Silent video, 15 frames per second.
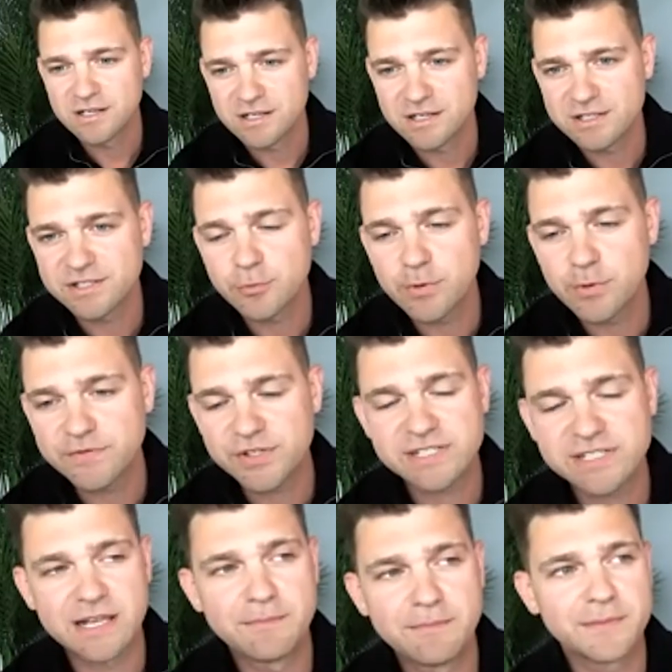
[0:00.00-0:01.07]
So we've just
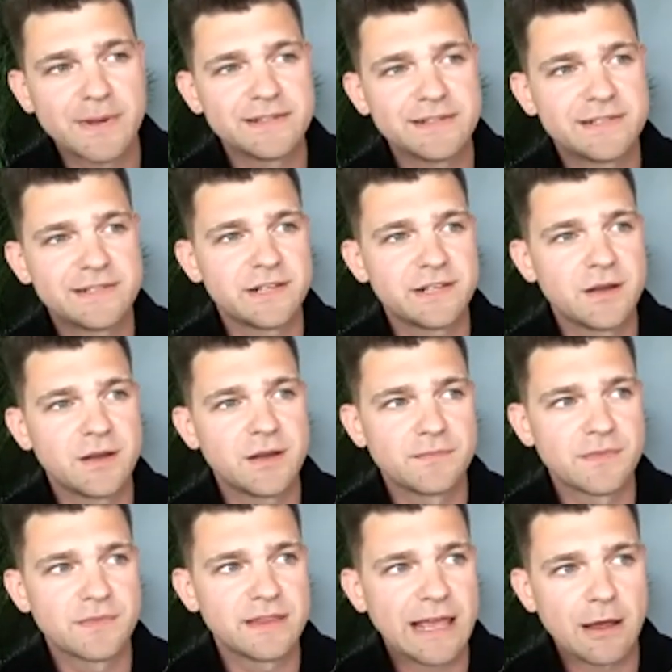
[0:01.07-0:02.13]
implemented
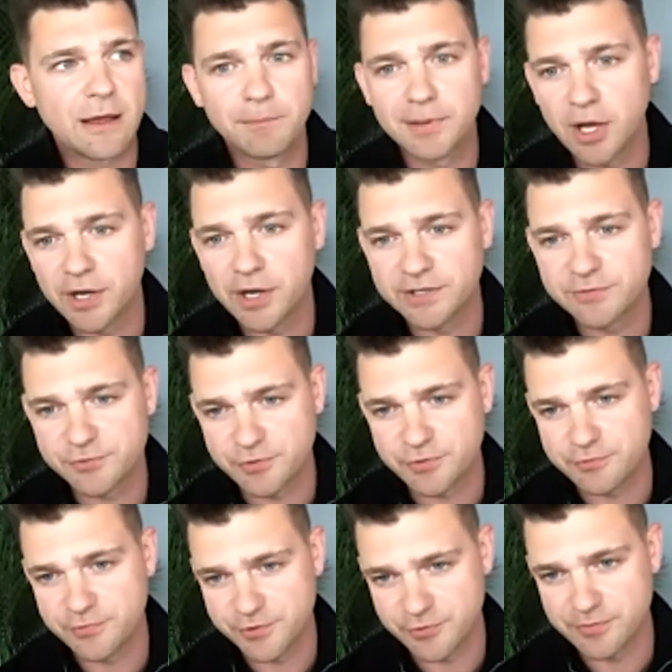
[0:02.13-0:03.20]
now blind
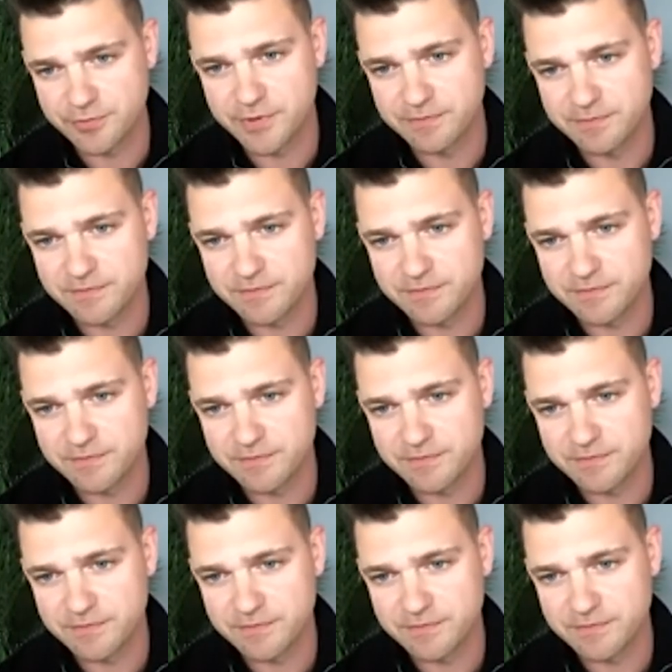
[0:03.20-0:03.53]
recruitment.